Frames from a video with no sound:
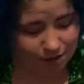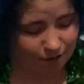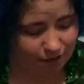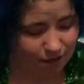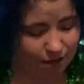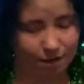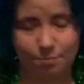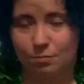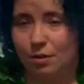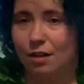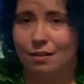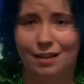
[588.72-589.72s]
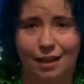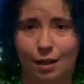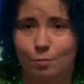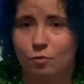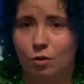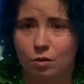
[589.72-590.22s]
I'm
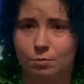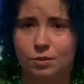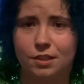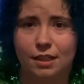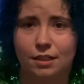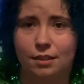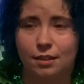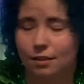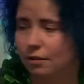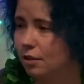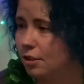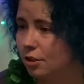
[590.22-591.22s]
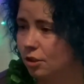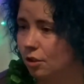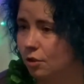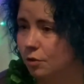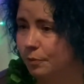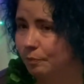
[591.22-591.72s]
game for almost anything,
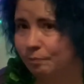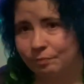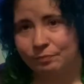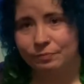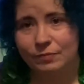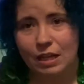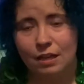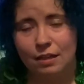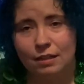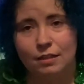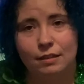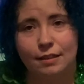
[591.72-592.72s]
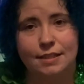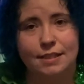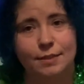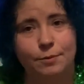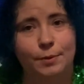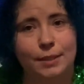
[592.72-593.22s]
so let's
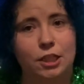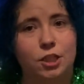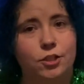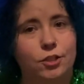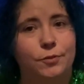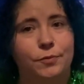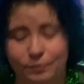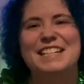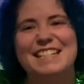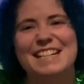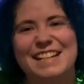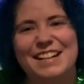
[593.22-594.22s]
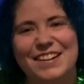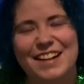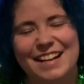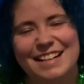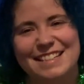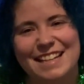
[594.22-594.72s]
see what we can do. Take care,
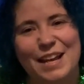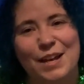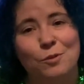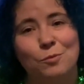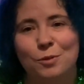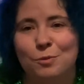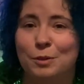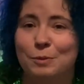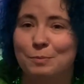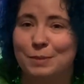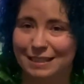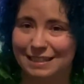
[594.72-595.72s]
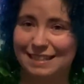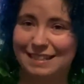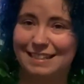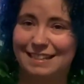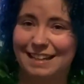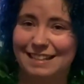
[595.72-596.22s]
guys, and we will be seeing
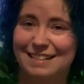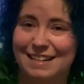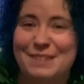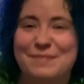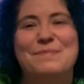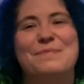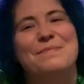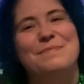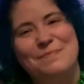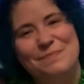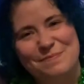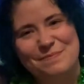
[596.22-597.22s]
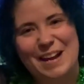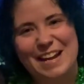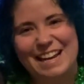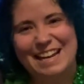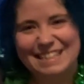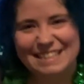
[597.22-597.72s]
you next time. Bye,
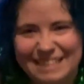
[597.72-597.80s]
guys.